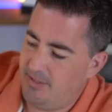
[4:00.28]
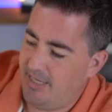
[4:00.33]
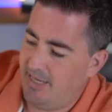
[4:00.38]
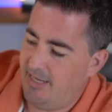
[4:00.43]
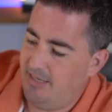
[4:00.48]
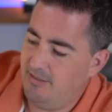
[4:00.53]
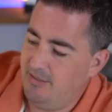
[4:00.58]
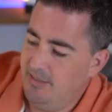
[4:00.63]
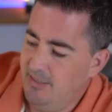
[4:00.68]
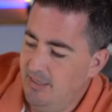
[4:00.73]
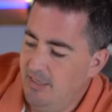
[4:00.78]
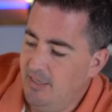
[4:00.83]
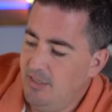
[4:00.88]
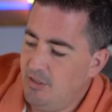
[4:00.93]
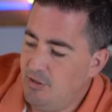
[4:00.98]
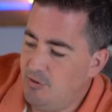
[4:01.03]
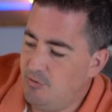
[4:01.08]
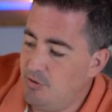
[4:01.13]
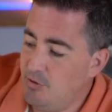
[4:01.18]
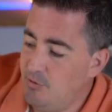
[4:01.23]
down.
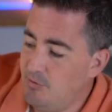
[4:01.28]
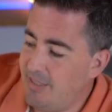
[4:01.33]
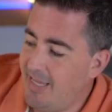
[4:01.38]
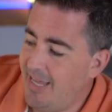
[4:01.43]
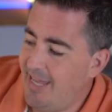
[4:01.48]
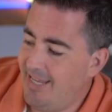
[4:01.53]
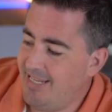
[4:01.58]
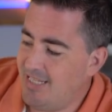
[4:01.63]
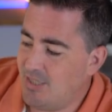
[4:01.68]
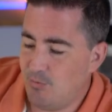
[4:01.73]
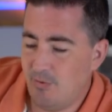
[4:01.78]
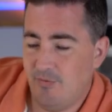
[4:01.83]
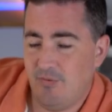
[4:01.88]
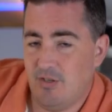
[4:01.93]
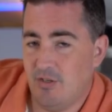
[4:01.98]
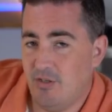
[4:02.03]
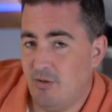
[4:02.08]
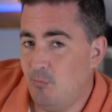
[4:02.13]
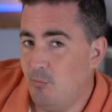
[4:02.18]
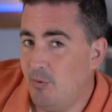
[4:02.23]
You do get a swivel
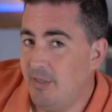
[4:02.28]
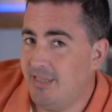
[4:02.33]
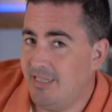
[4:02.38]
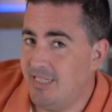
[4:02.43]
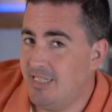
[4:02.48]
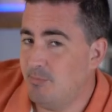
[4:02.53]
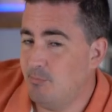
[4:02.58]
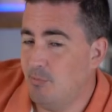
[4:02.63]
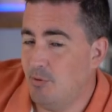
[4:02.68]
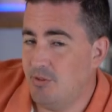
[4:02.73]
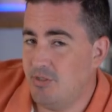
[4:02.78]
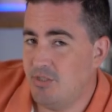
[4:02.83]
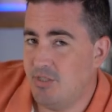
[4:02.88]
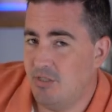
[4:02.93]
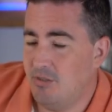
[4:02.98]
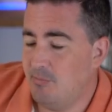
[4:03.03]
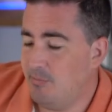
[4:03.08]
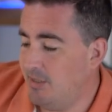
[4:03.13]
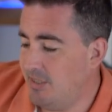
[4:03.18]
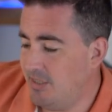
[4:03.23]
arm with this
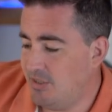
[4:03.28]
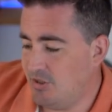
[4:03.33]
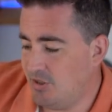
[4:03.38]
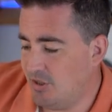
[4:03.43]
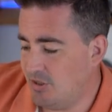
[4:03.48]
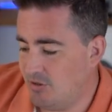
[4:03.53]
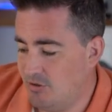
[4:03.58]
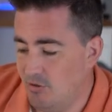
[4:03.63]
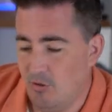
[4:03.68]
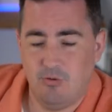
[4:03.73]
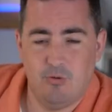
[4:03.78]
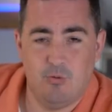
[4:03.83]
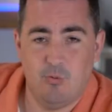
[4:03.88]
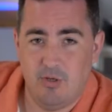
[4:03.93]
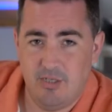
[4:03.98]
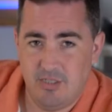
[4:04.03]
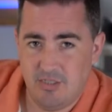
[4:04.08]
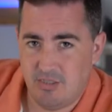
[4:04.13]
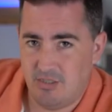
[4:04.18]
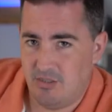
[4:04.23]
monitor, but it's just not
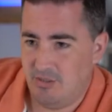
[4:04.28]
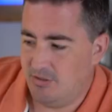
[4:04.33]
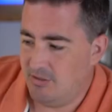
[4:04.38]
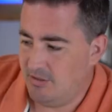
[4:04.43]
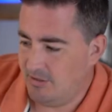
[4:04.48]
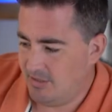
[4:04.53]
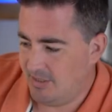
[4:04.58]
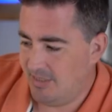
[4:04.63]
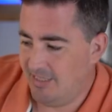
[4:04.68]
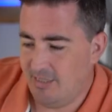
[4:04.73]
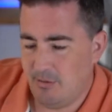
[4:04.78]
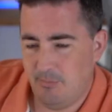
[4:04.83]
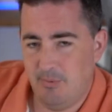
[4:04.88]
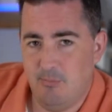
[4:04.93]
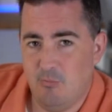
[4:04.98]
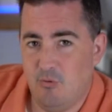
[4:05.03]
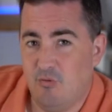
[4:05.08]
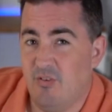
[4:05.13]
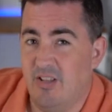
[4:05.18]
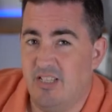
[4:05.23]
quite as good. There's a little bit
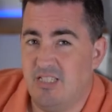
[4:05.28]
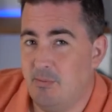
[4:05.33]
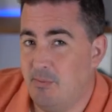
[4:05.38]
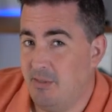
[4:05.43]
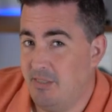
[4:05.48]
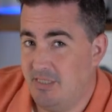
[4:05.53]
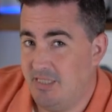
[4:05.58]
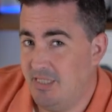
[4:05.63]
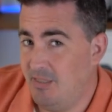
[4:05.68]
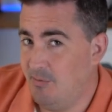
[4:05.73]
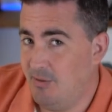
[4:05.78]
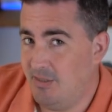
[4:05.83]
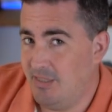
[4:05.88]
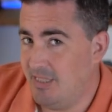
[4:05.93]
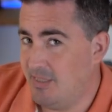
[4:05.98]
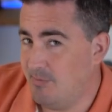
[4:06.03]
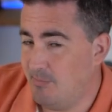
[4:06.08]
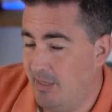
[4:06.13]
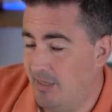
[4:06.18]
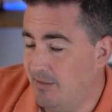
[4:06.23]
more flexibility with
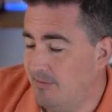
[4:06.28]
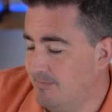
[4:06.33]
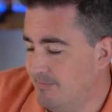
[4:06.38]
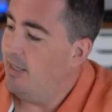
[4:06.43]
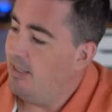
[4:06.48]
this mount.